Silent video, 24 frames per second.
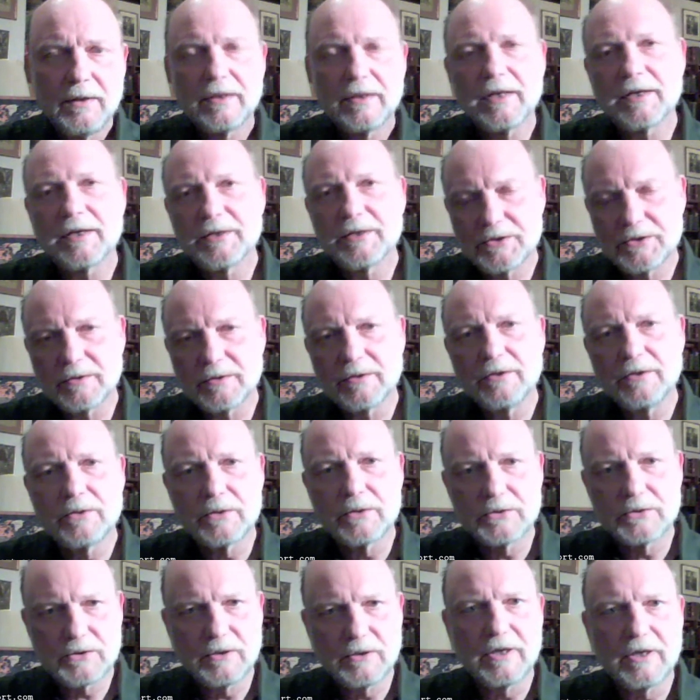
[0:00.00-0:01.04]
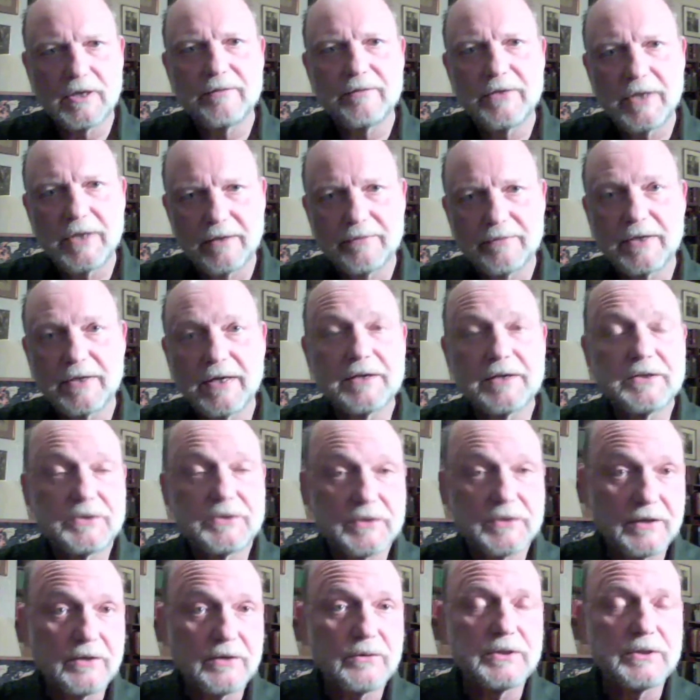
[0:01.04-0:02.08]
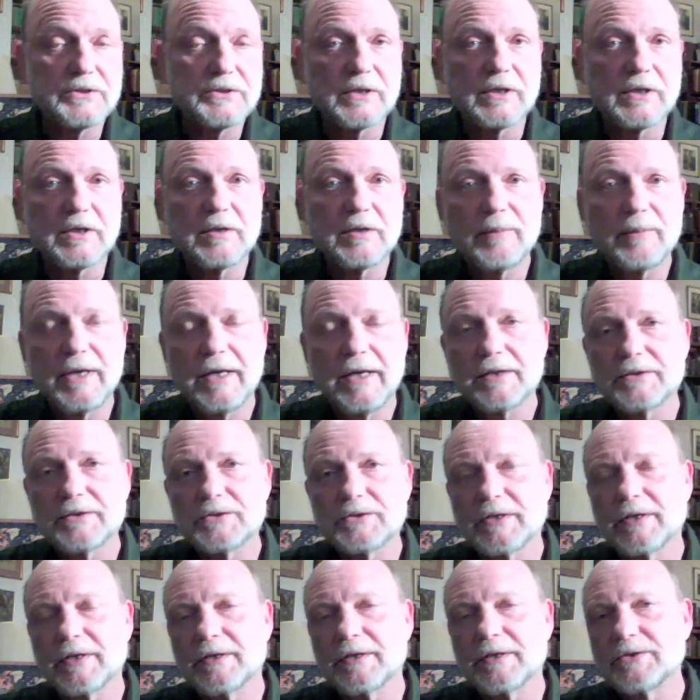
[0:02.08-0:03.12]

That is in Yugoslavia, Afghanistan, increasingly Pakistan,